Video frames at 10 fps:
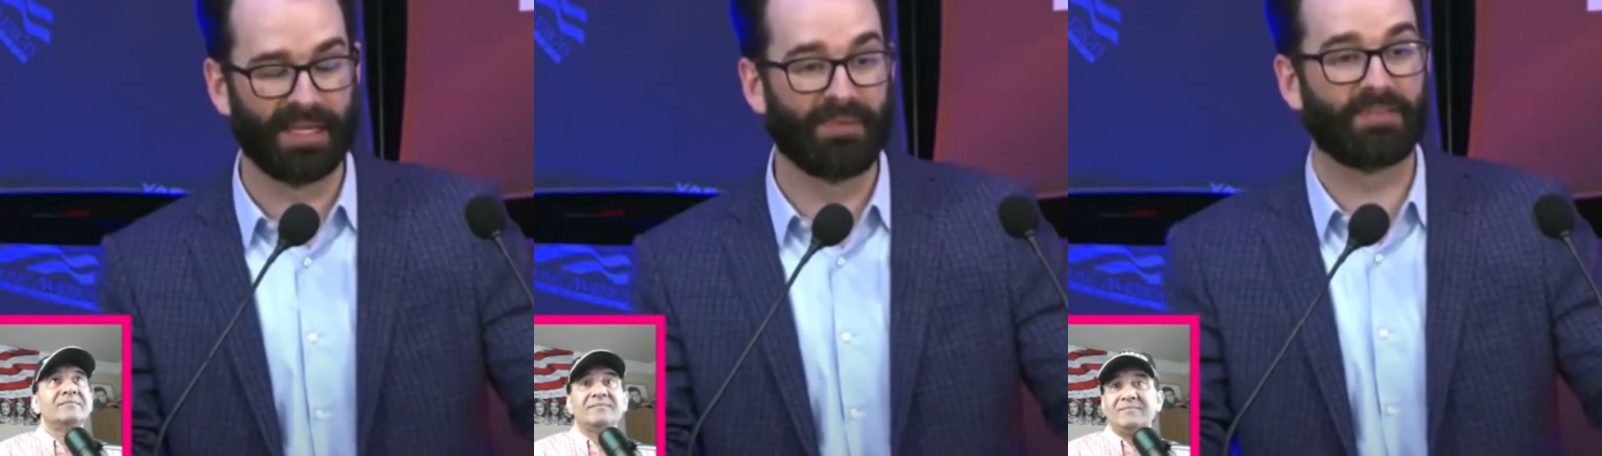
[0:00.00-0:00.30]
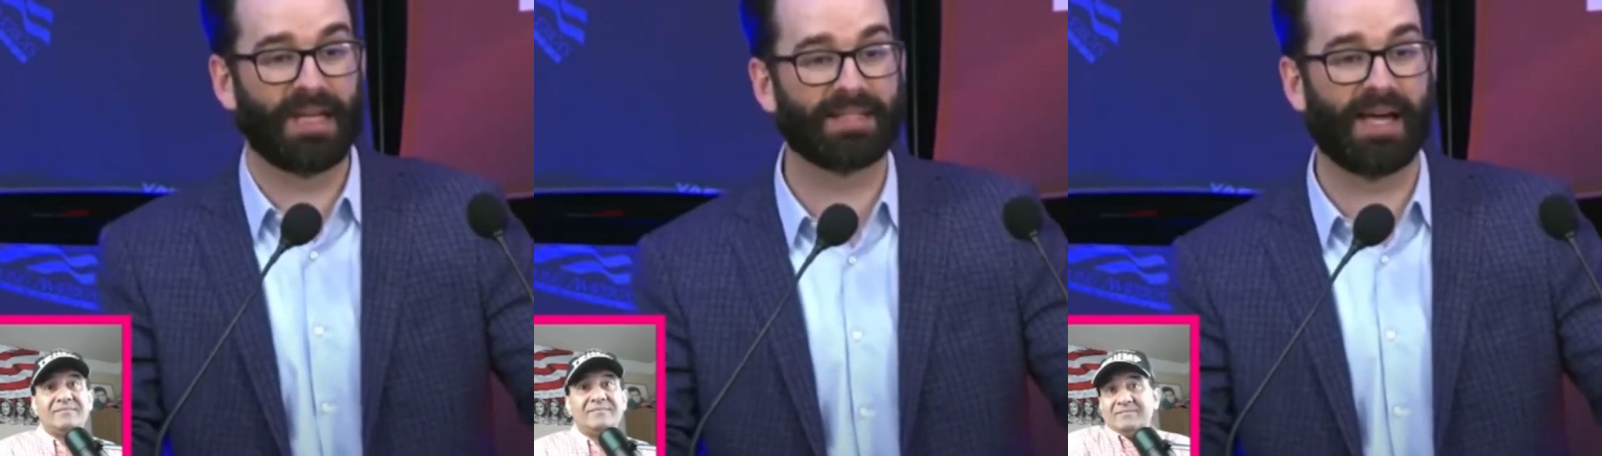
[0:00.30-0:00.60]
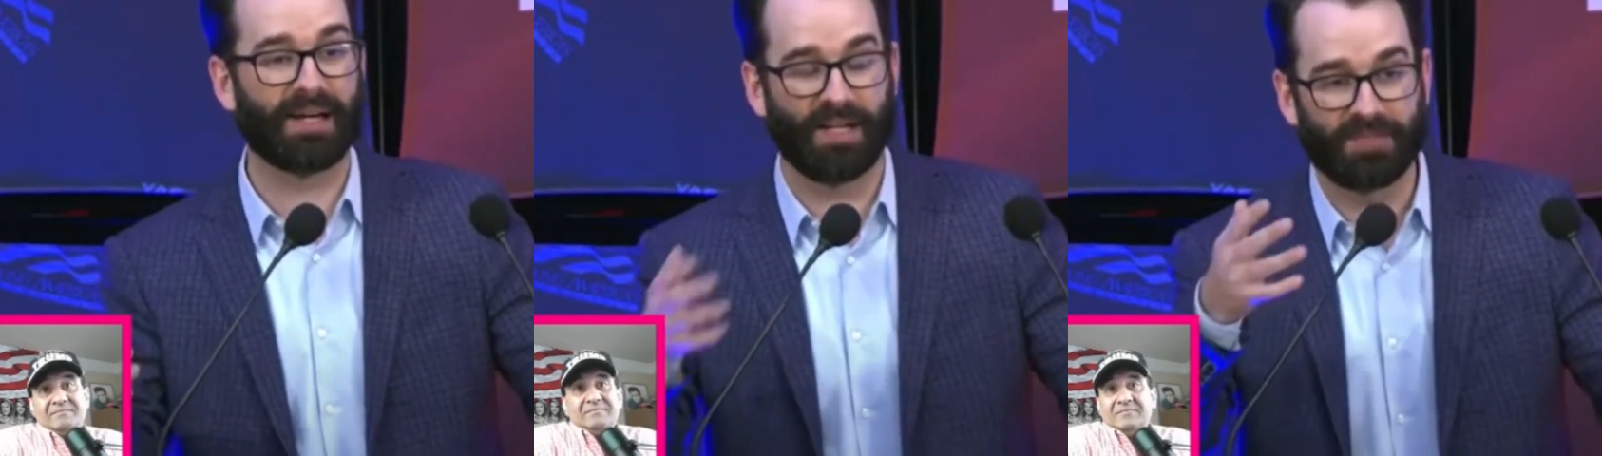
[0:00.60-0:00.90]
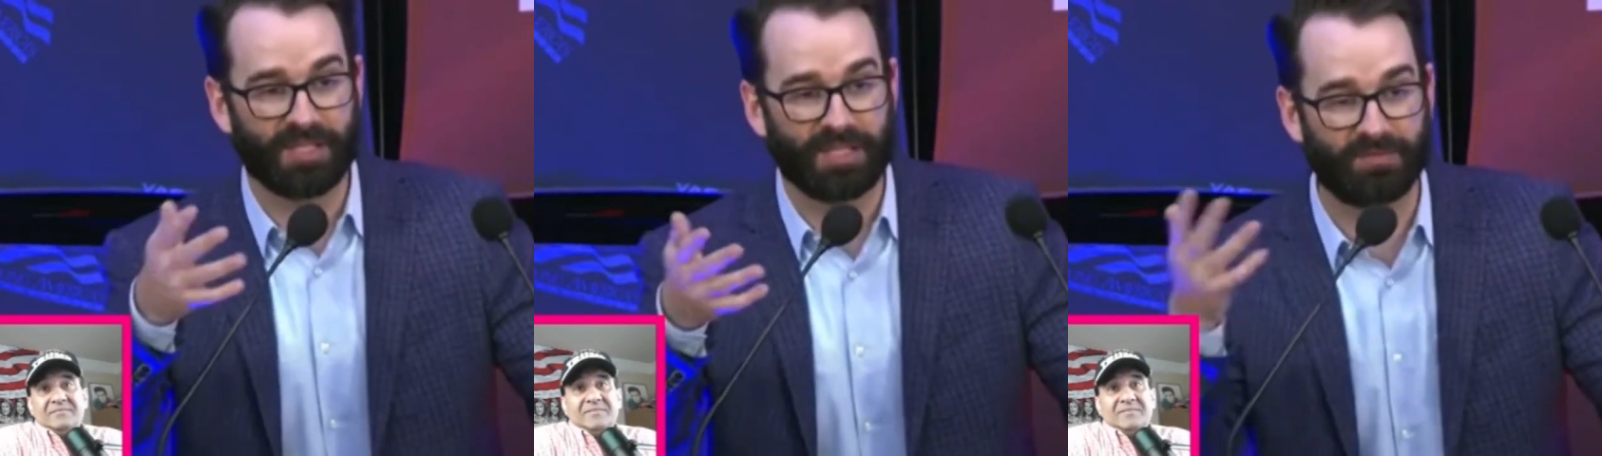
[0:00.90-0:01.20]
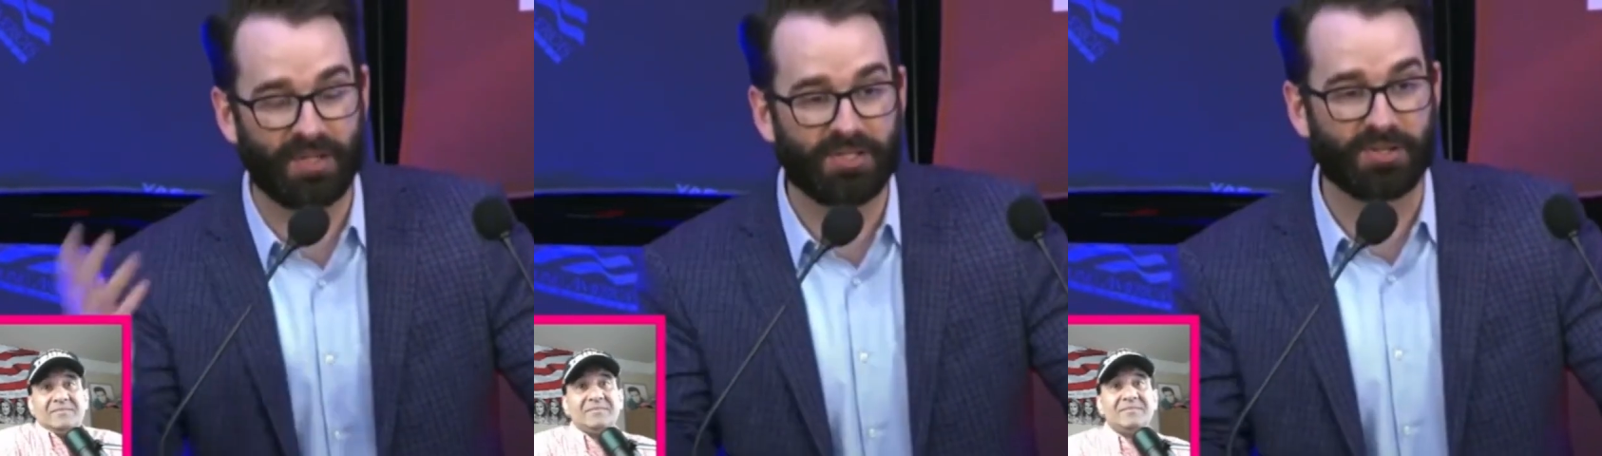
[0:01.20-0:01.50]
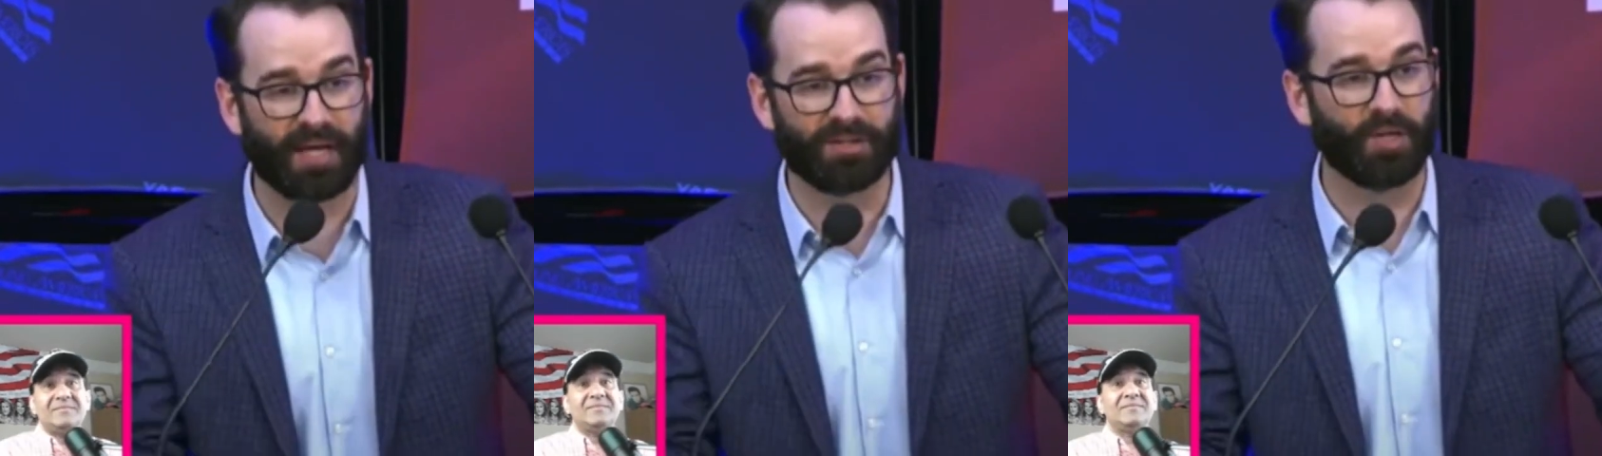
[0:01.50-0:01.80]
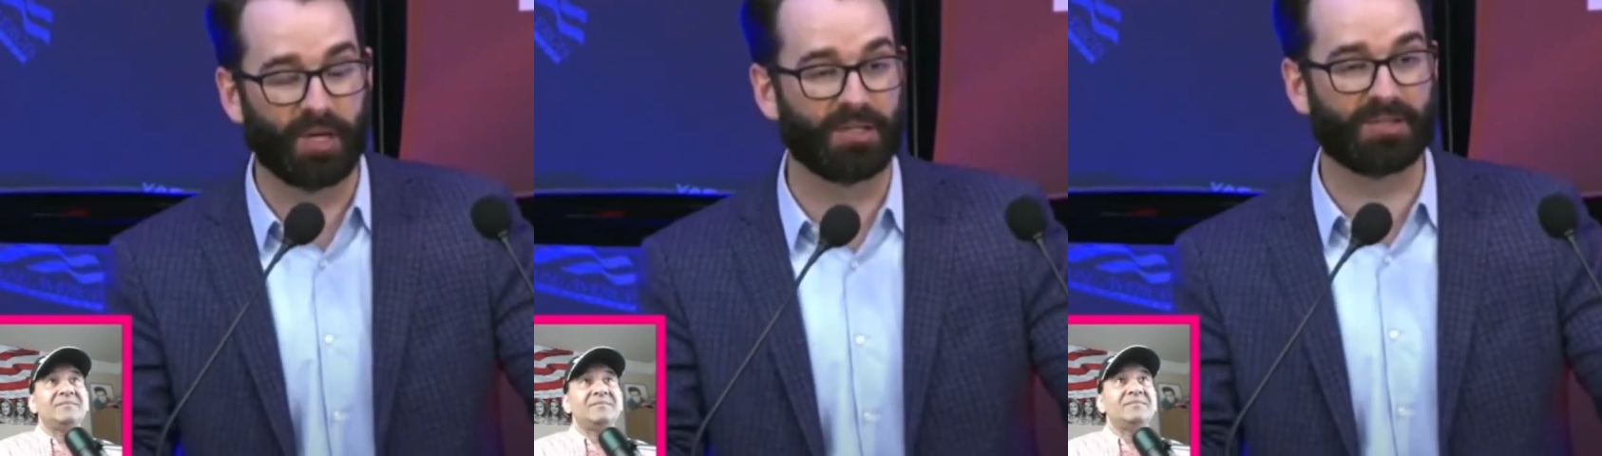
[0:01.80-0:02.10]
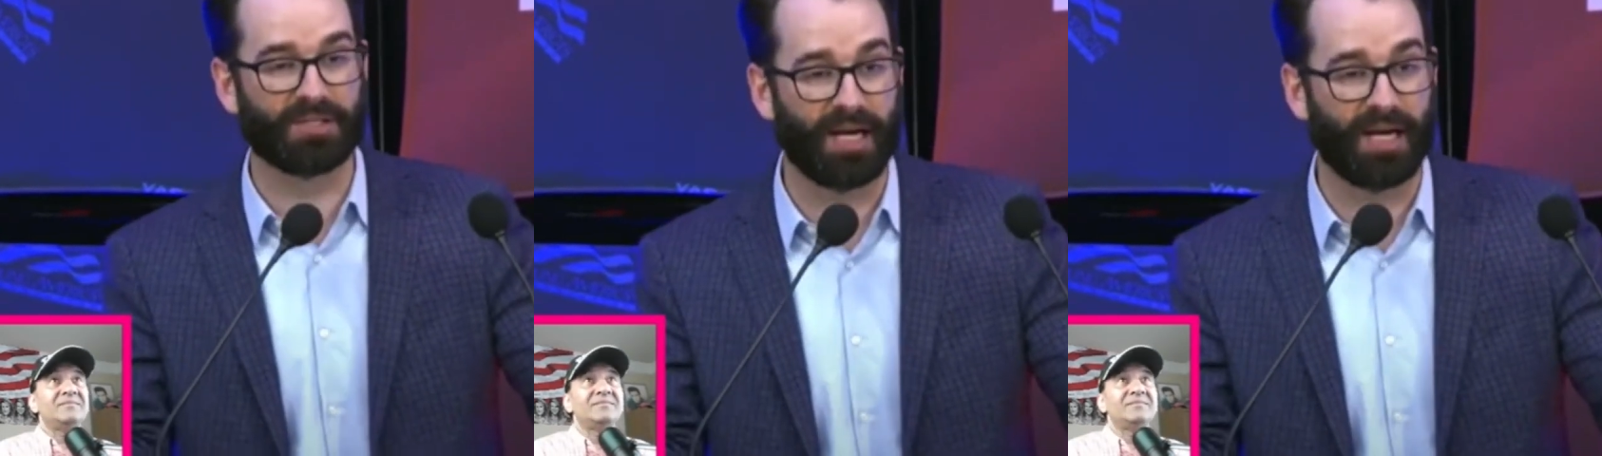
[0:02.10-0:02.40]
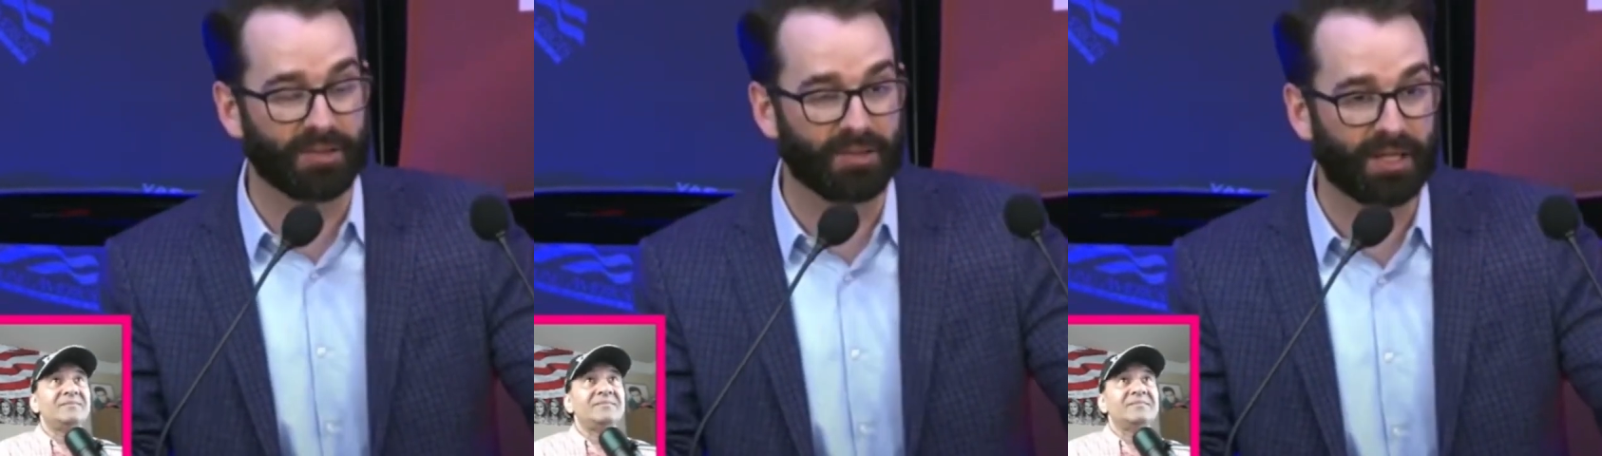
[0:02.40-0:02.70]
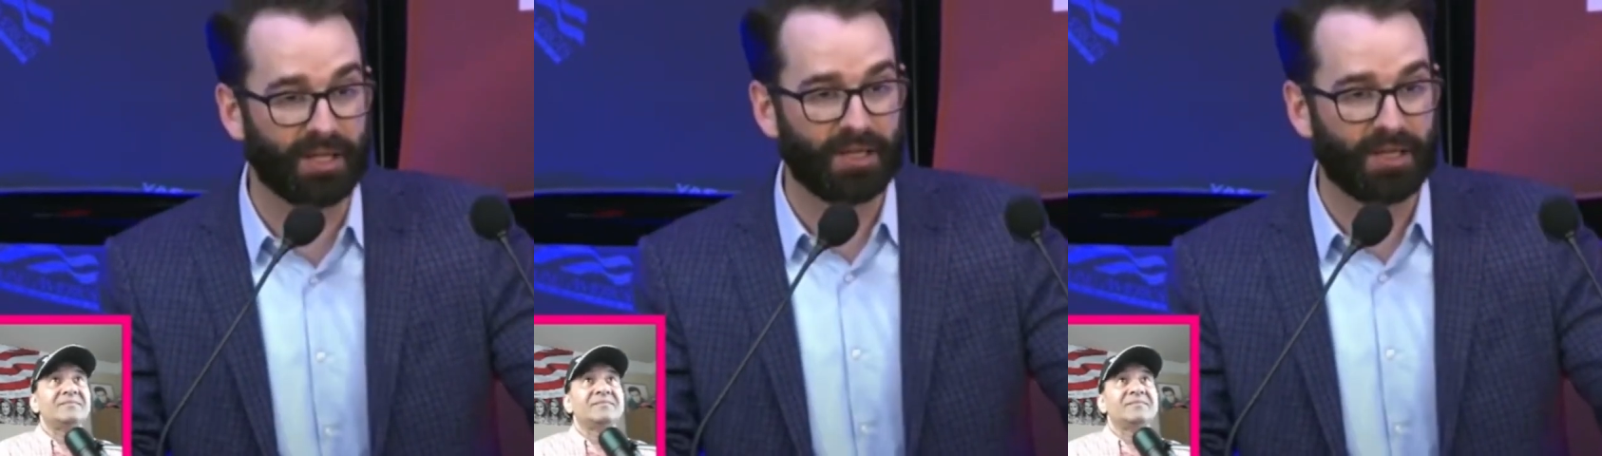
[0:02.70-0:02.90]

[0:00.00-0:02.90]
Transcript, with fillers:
Speaker 1: I mean, if that's not enough to convince you, I don't know what else to tell you.